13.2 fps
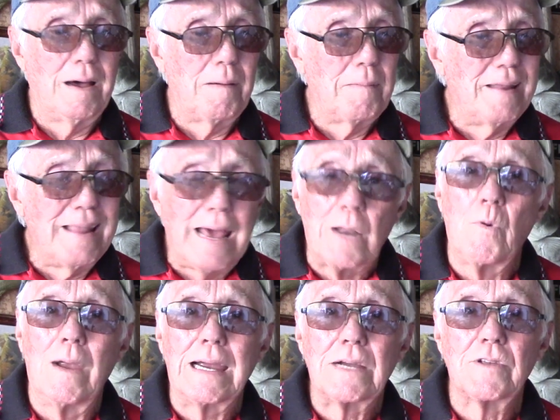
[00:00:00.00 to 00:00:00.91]
Ned
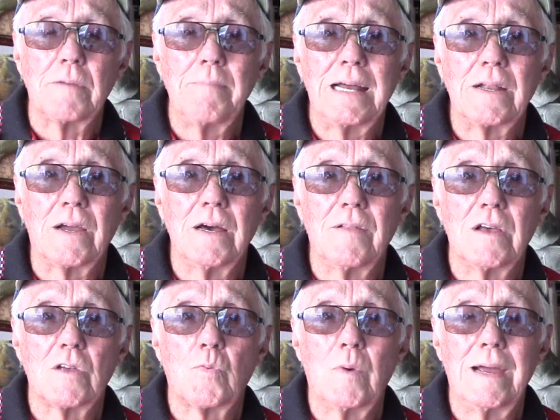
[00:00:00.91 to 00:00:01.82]
rigs have been good
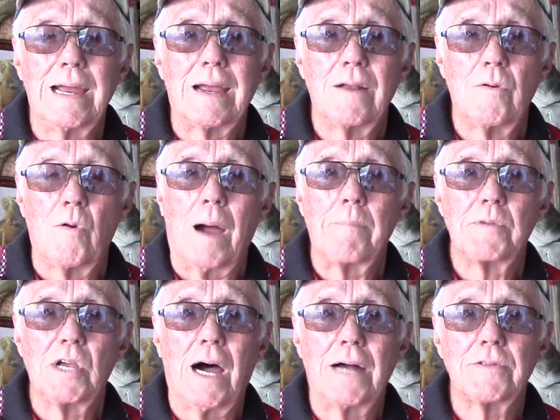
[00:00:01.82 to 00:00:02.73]
this week. Drop
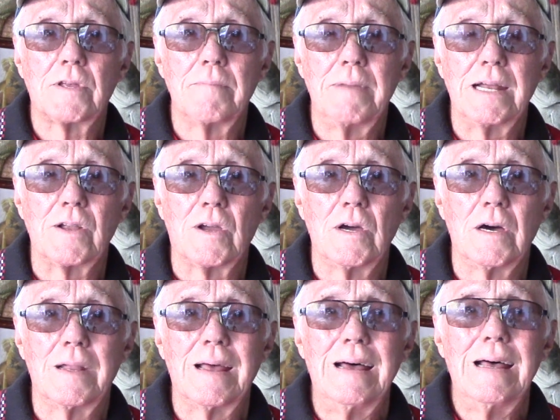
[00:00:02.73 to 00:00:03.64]
shots have been
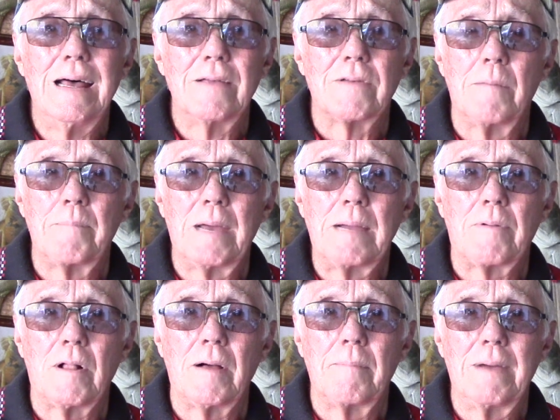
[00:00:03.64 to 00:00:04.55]
good. Some
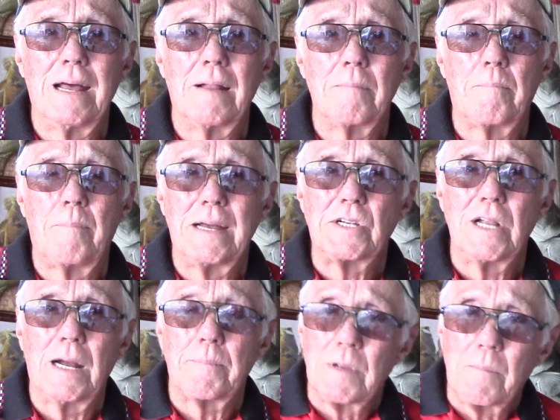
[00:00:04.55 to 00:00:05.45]
people have been
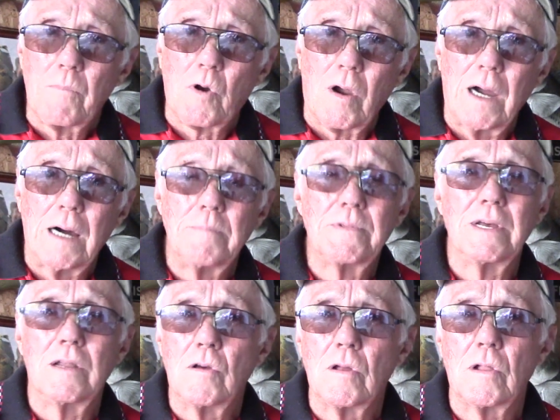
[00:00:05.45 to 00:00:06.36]
pitching up some grubs
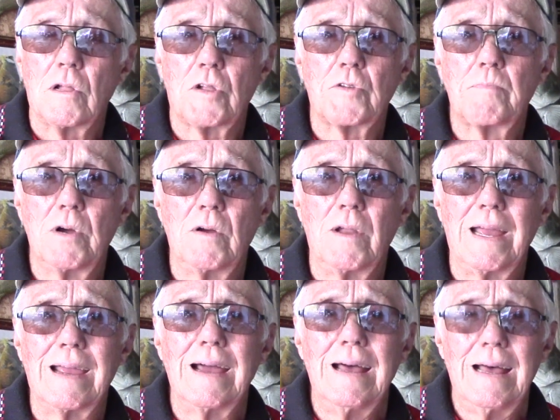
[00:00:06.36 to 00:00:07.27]
and doing a little
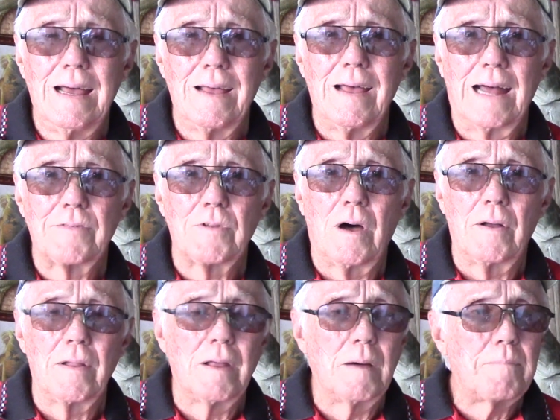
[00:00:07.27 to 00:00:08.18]
spooning. That's
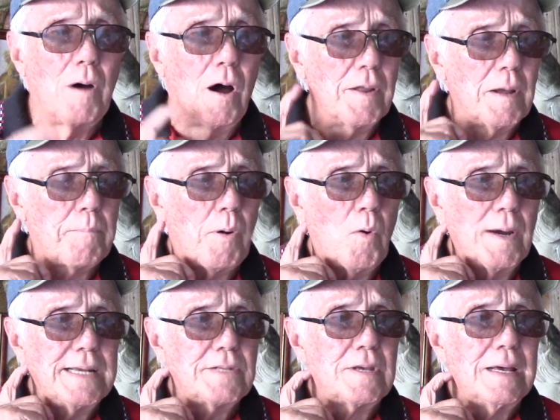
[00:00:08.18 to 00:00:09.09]
on the
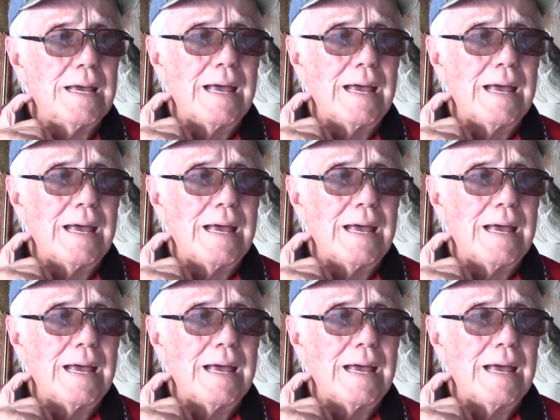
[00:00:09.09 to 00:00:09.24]
points.